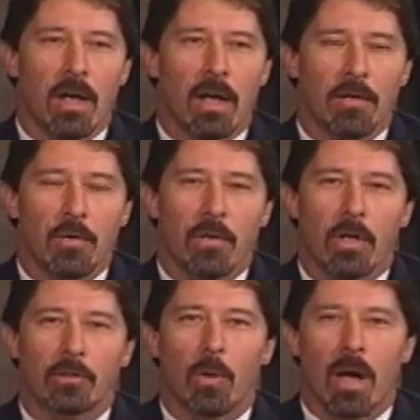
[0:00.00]
You can
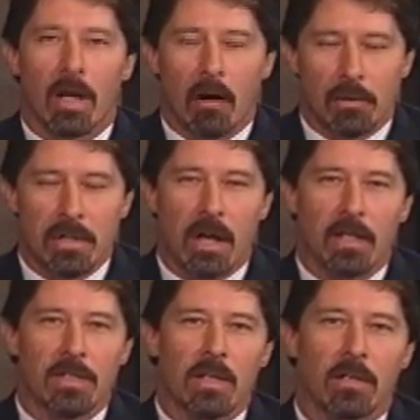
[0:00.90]
also hire
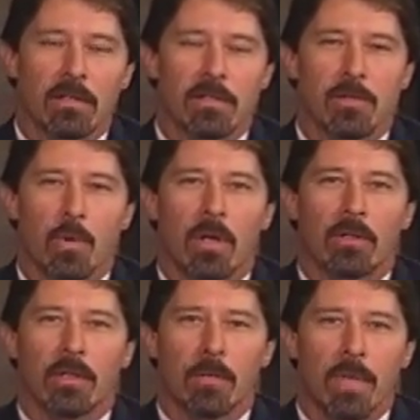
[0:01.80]
outside consultants as
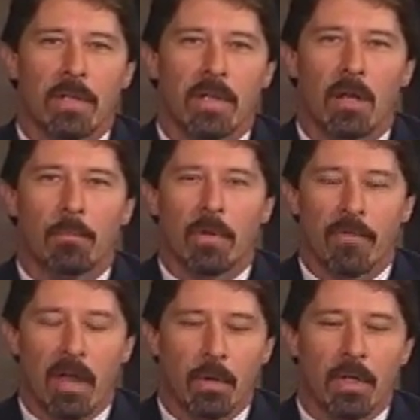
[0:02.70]
well to come in to help
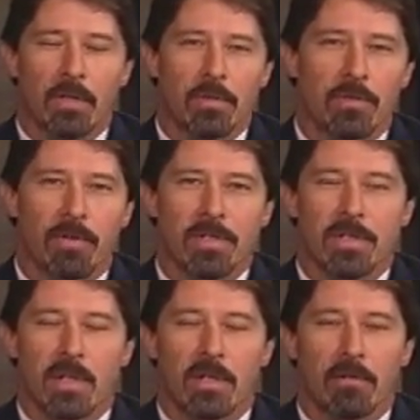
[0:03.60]
evaluate those
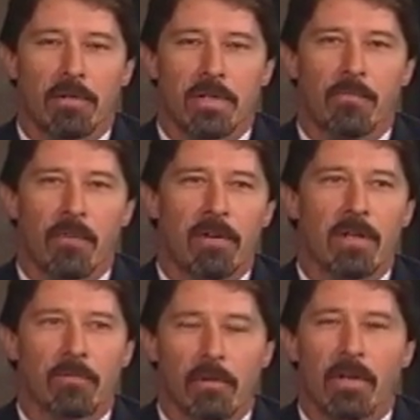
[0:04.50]
risks, and there are some
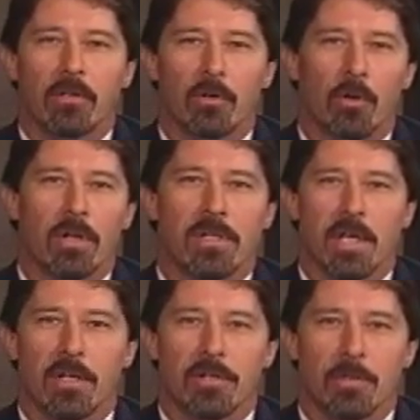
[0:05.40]
very, very good
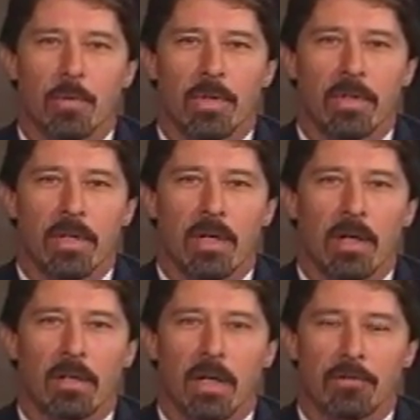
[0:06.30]
organizations within
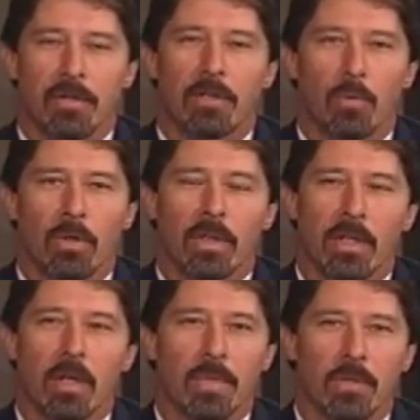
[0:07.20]
the country and the world that
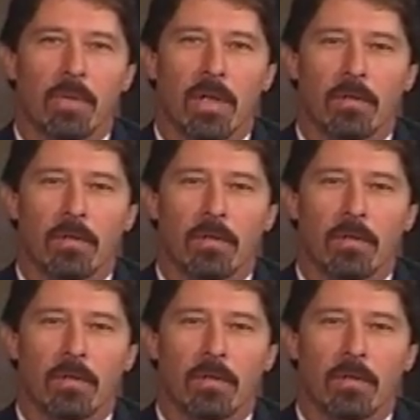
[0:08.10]
can help you do that.